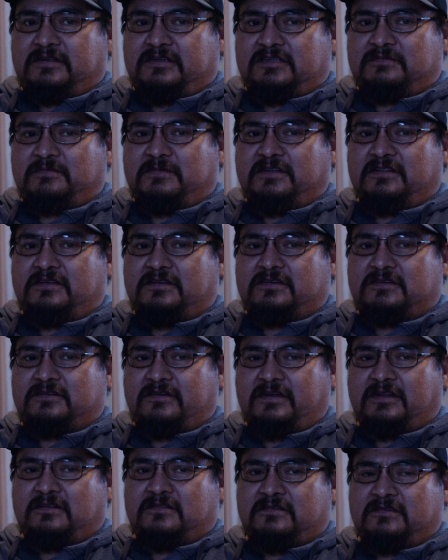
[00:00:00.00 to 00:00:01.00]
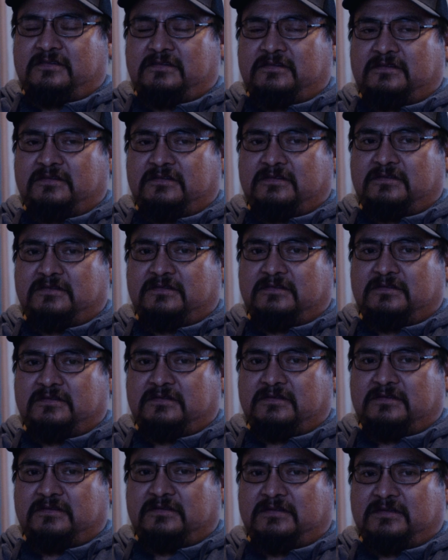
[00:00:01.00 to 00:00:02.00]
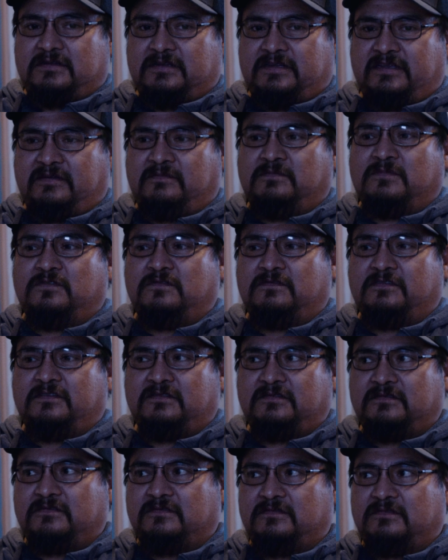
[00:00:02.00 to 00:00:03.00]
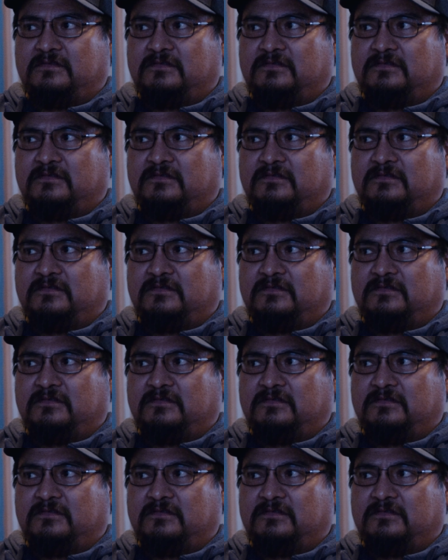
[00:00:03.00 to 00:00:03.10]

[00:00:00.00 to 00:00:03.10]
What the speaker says: Gives me the strength to keep moving.